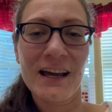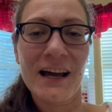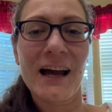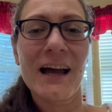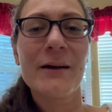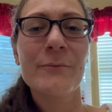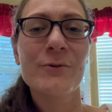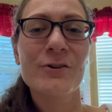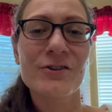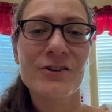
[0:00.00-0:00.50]

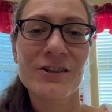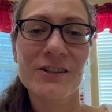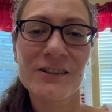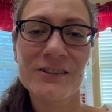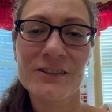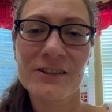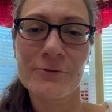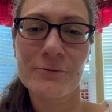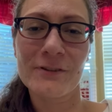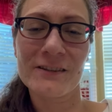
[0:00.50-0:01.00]
I'm a
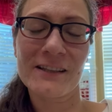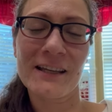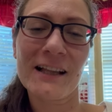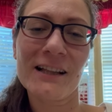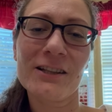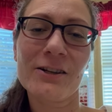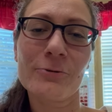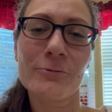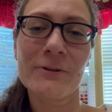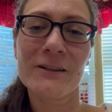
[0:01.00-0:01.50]
realtor with
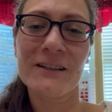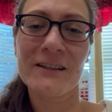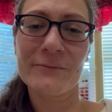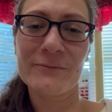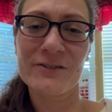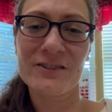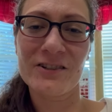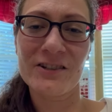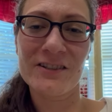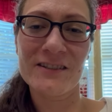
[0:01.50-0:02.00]
Keller
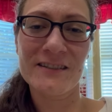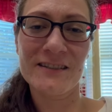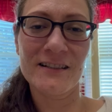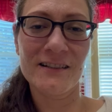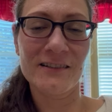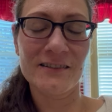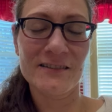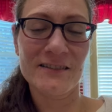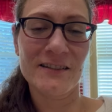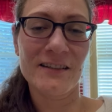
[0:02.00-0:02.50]
Williams
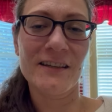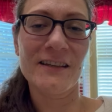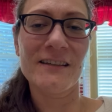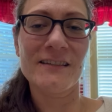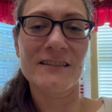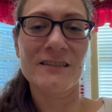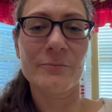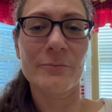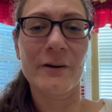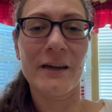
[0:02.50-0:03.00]
Realty
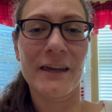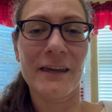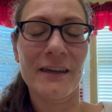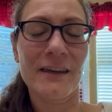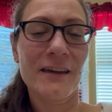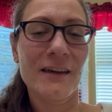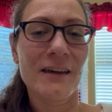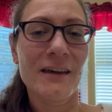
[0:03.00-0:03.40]
East Bay.